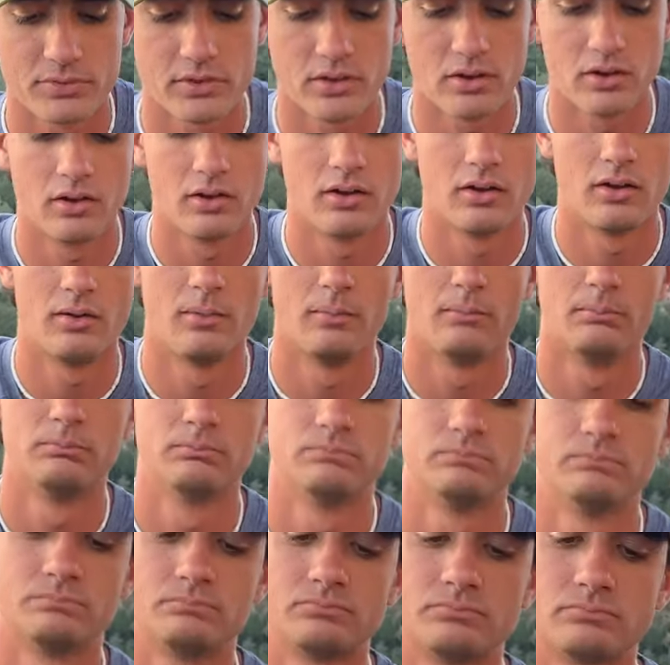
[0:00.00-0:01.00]
Um,
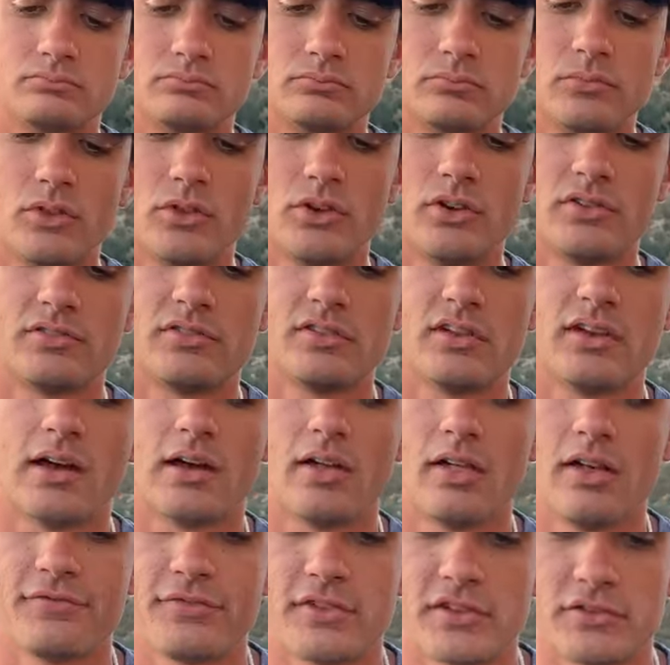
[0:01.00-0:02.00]
you see I
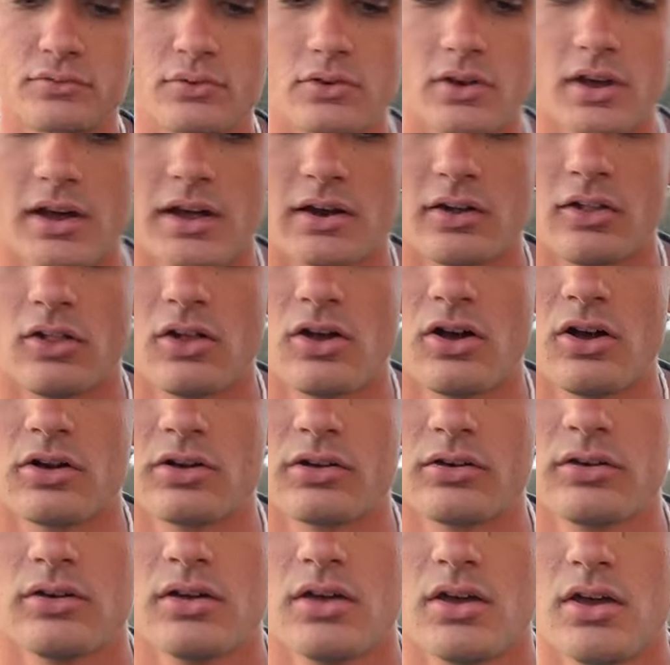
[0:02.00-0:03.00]
left this one kind of
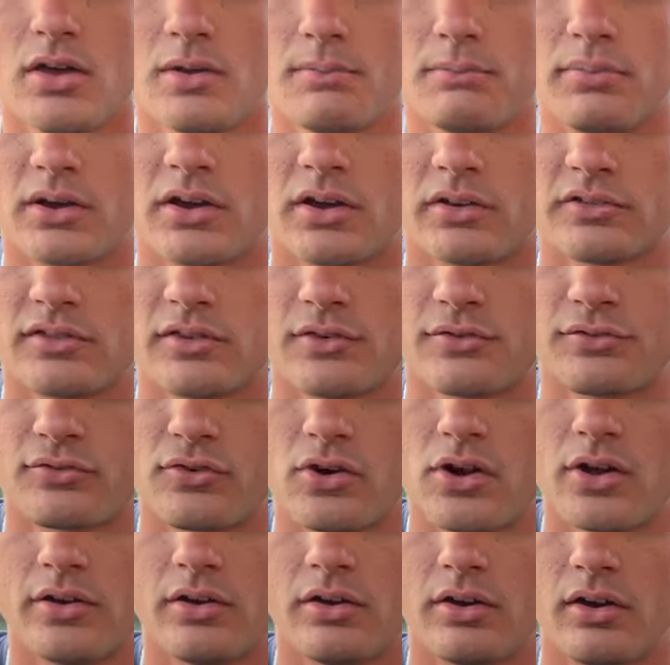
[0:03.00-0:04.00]
long because the
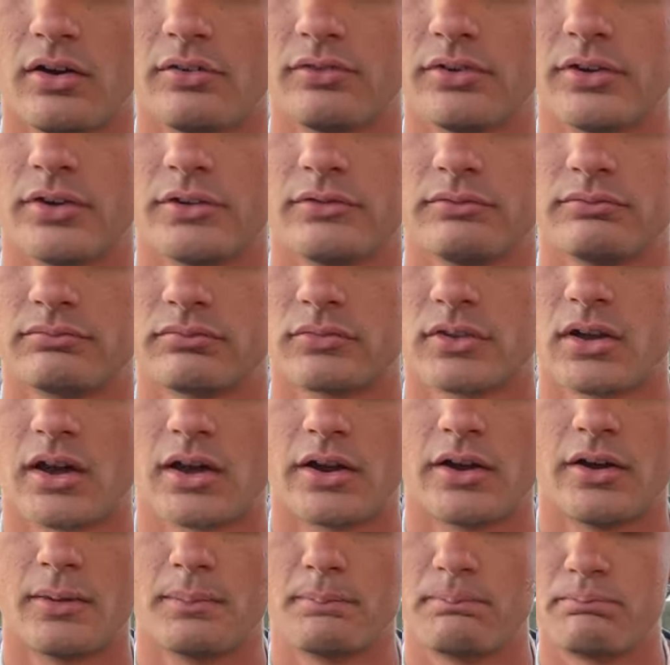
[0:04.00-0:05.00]
front of it
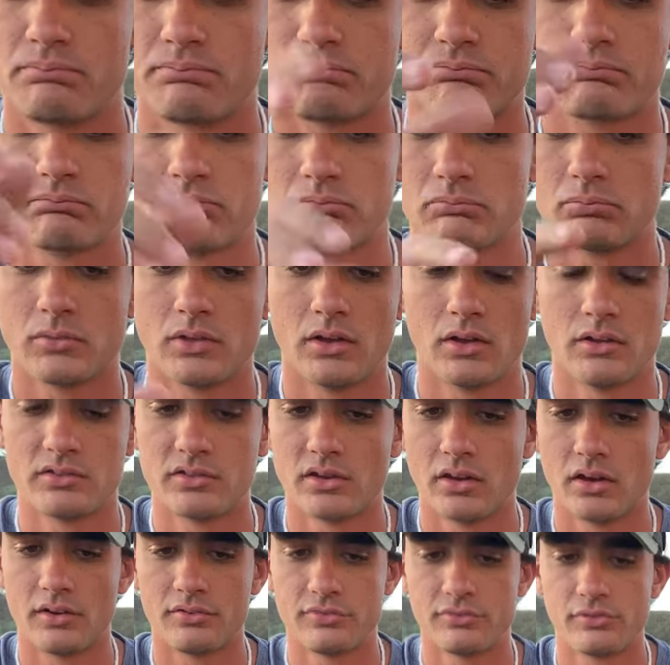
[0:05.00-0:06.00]
kind of is
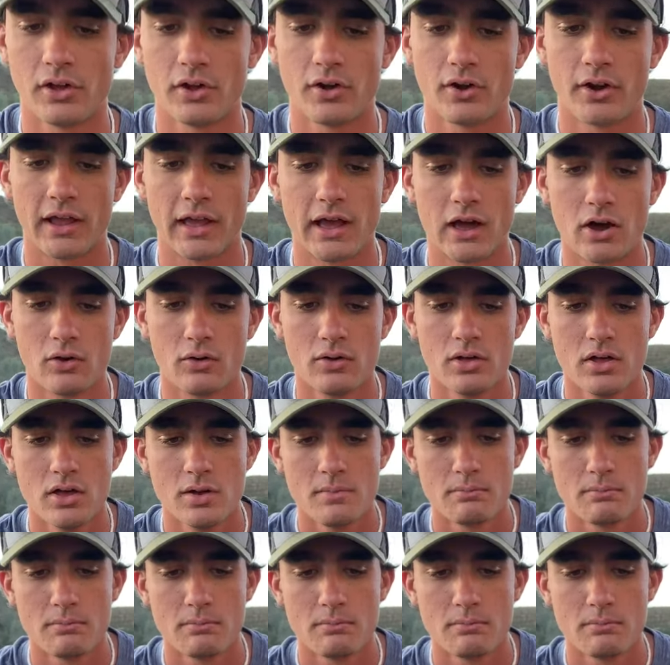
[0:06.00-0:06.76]
uh, flaring out.